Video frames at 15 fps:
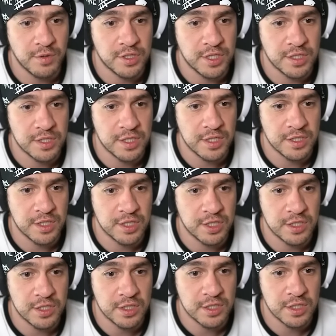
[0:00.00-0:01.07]

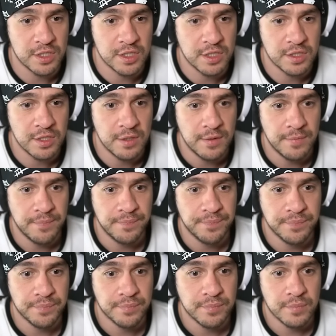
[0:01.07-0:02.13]
6.
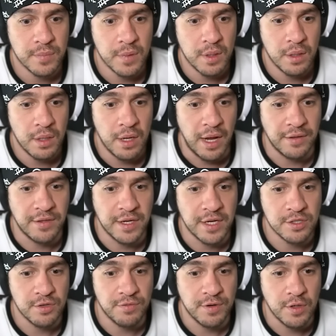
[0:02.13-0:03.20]
I think I
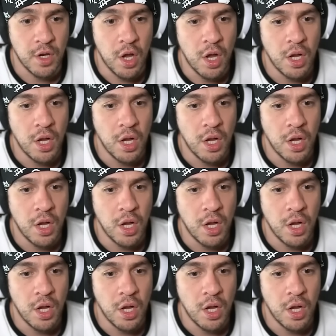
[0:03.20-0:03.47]
should finish.